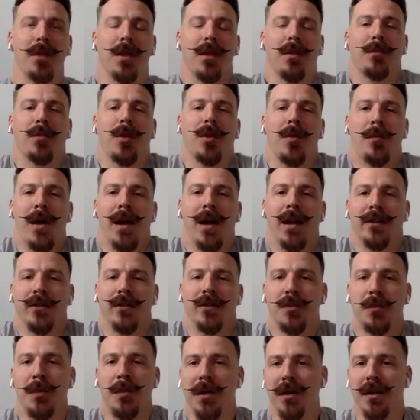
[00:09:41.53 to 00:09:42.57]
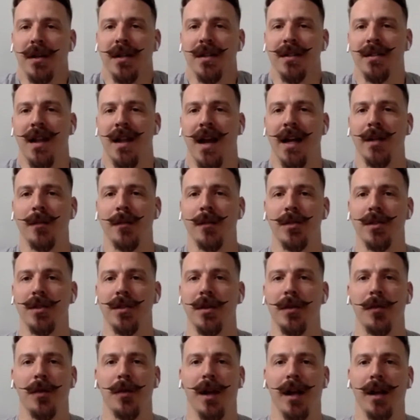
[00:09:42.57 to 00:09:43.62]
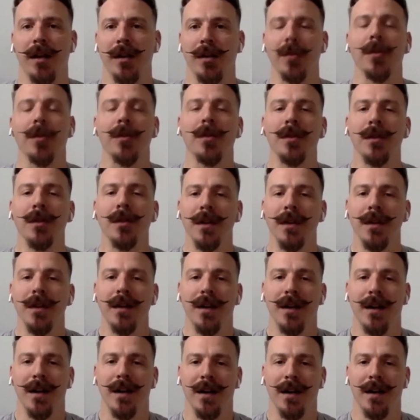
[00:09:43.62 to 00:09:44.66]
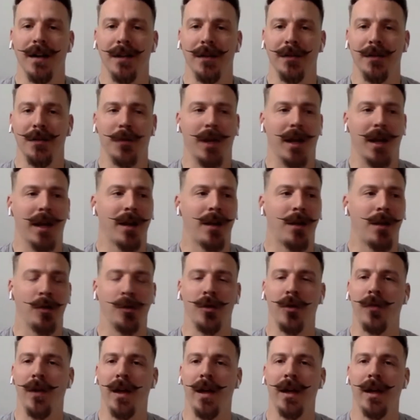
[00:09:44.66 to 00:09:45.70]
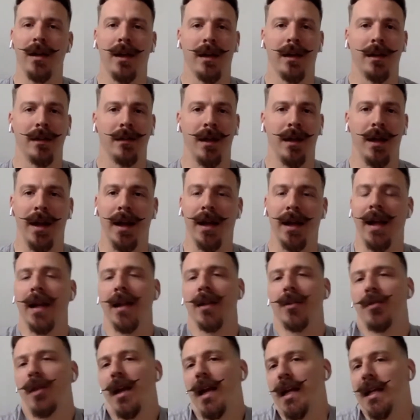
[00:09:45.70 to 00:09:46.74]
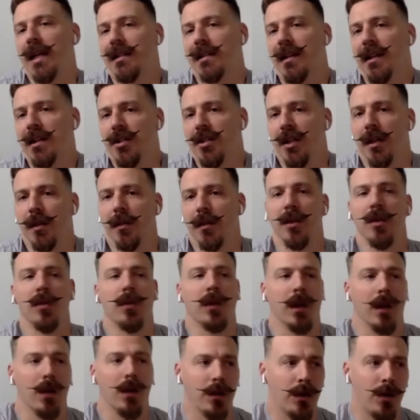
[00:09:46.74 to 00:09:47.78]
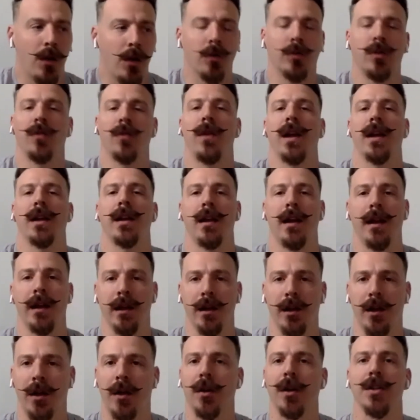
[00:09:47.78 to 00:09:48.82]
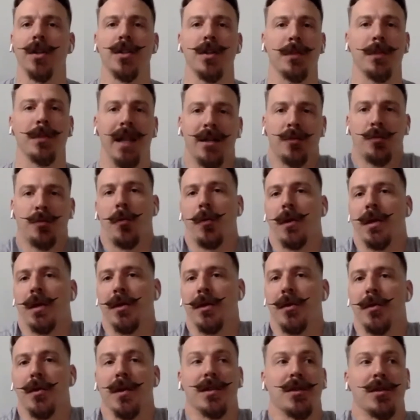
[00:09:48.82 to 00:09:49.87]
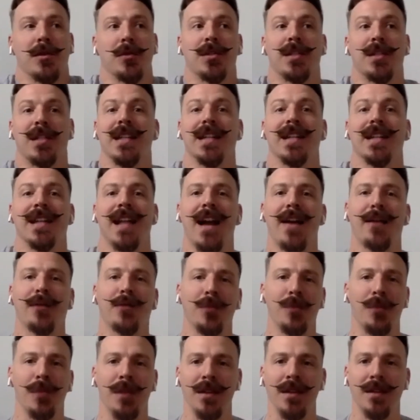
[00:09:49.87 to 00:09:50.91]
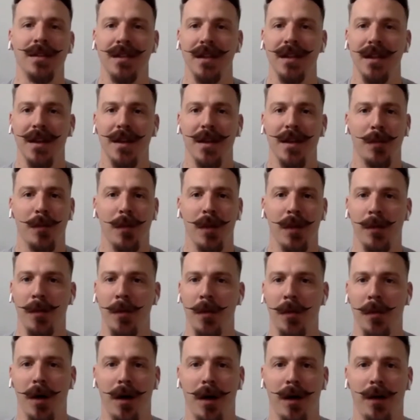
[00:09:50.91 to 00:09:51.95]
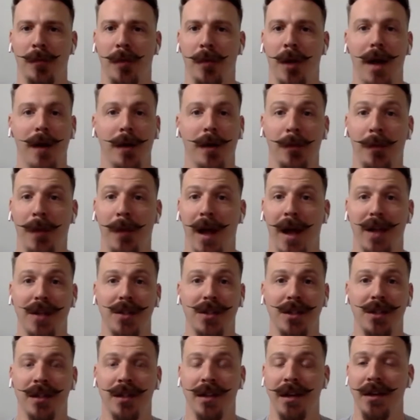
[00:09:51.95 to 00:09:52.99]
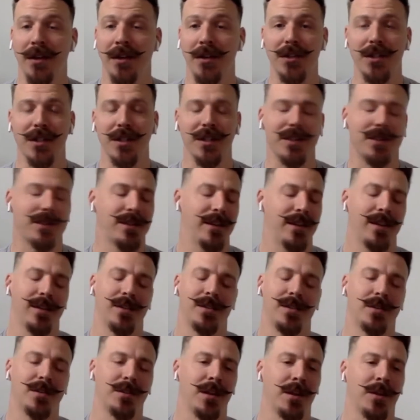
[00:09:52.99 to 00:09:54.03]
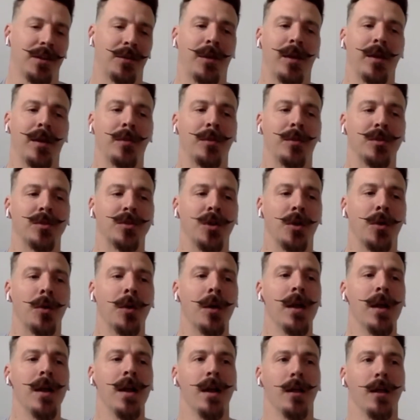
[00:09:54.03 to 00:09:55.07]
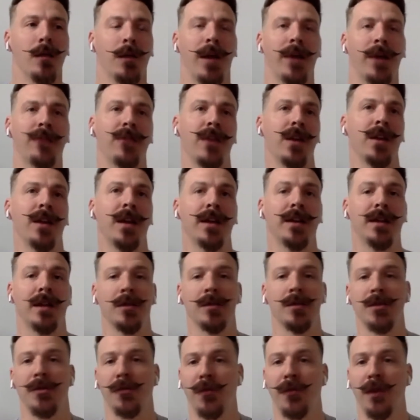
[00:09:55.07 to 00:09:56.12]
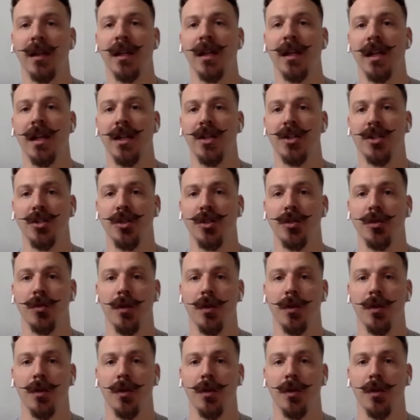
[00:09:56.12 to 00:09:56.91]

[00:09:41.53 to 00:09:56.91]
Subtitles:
competitive spirit is 90% of what I do. It was what I cultivate, and you can't teach it. You can cultivate it and encourage it, but that's what we do. And so seeing that from these people, unbridled passion and energy, it's incredible. So when I found out there was a funding issue